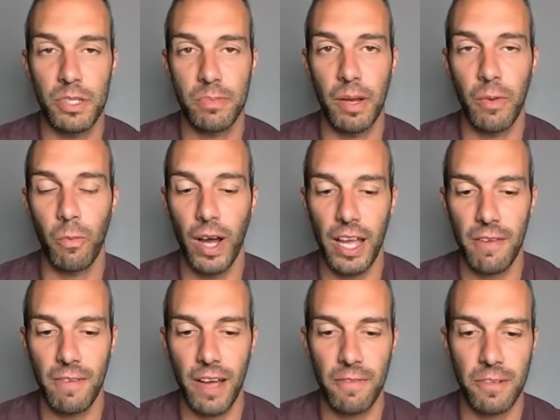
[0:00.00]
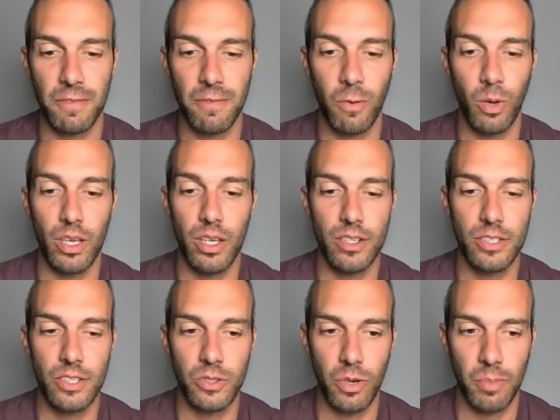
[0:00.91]
means my wife, after 4
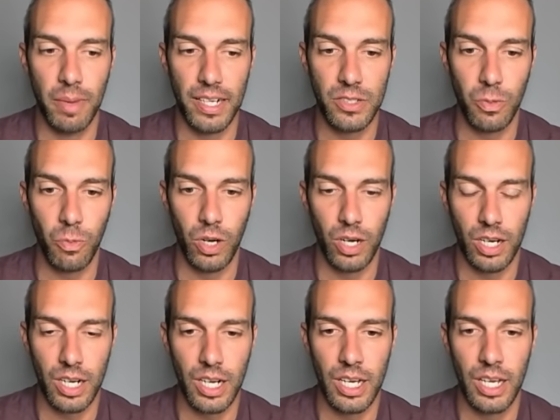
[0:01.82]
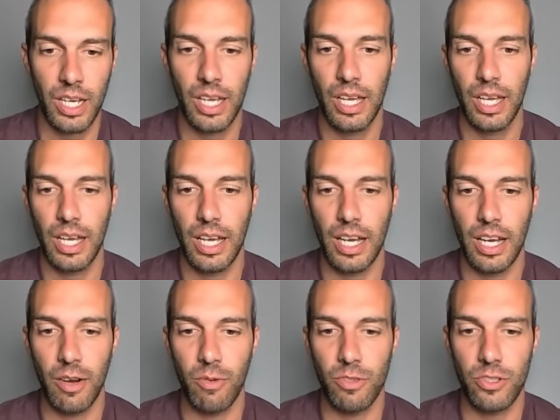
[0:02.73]
years, is going back to work,
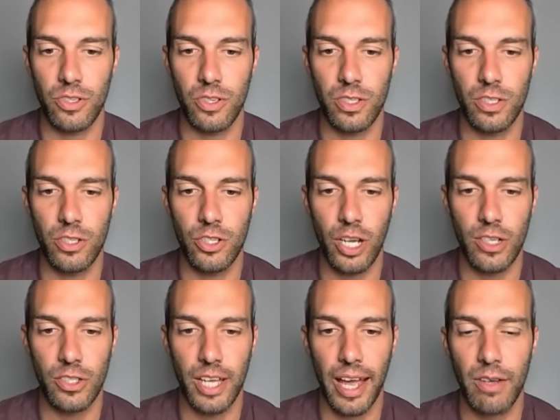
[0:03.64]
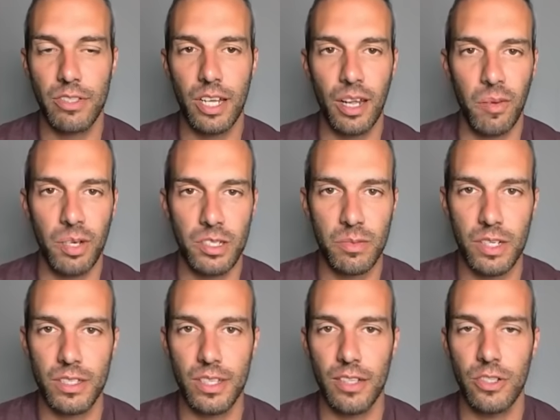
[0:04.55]
which is going to change the house dynamics
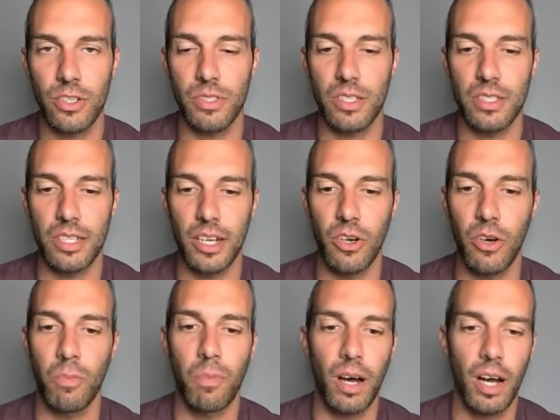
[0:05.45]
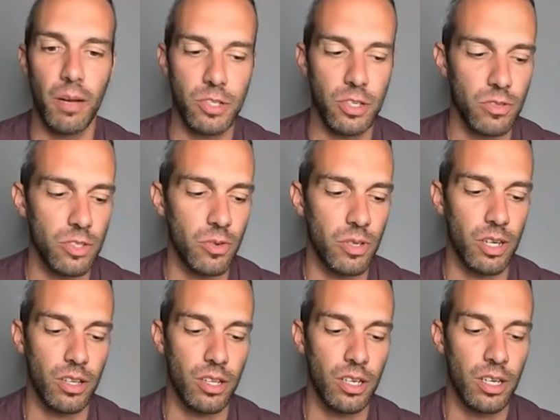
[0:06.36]
because as she was a stay-at-home mom, she was doing
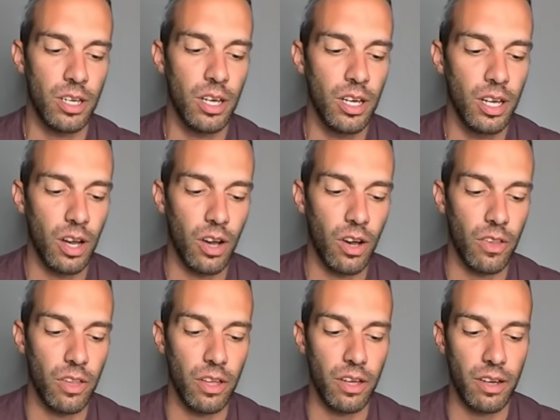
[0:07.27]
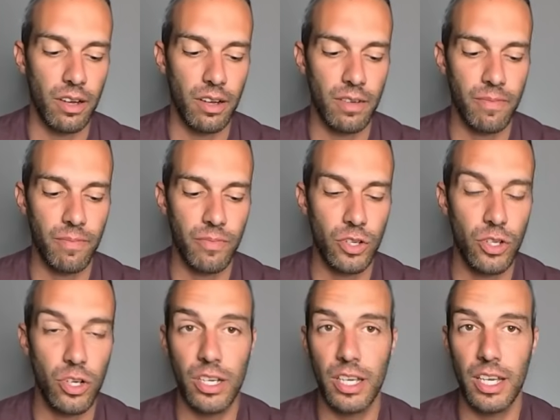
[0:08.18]
all the
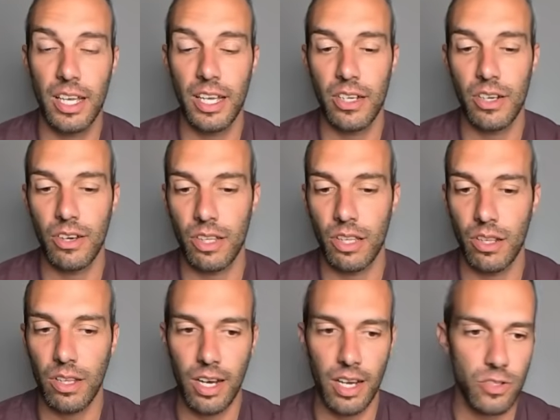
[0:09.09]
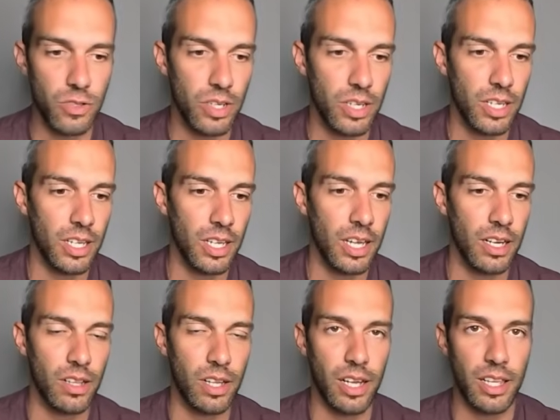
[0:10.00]
cooking and all the laundry
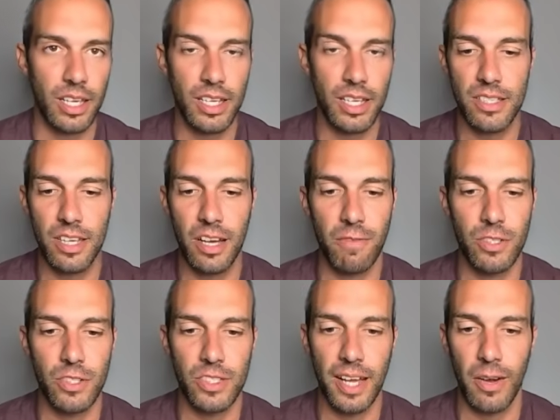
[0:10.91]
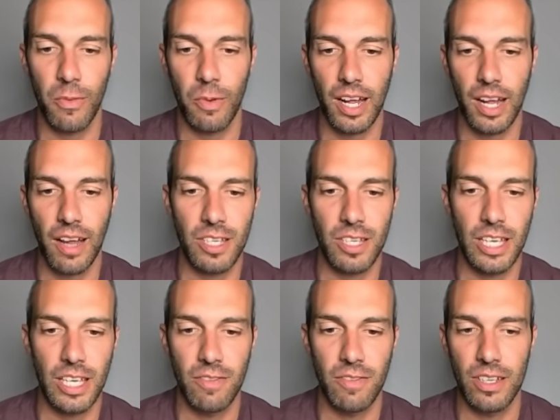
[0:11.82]
and a lot of the kid stuff, which is now we're going to have to
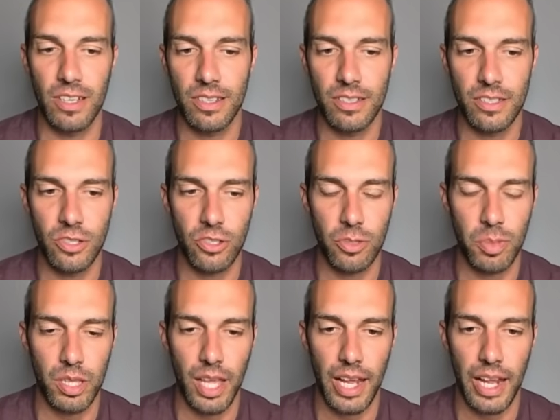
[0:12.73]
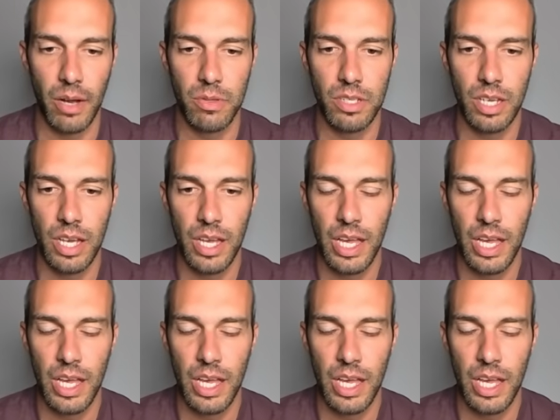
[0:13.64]
even distribute that out.